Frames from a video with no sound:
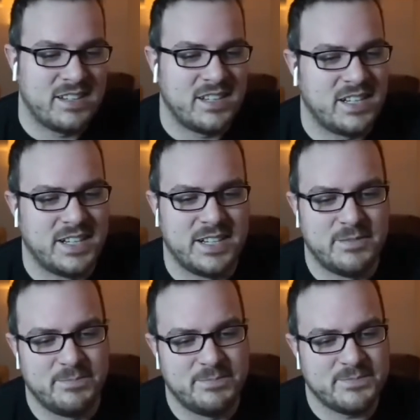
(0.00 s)

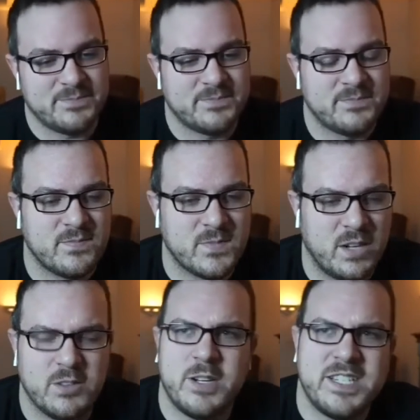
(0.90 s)
Um,
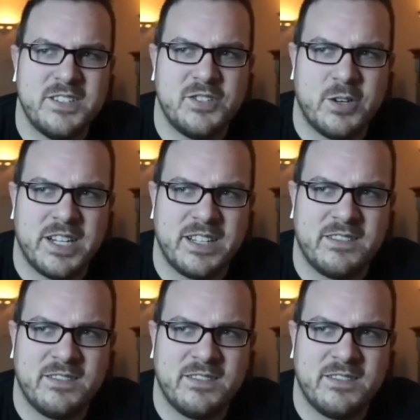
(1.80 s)
although I did join it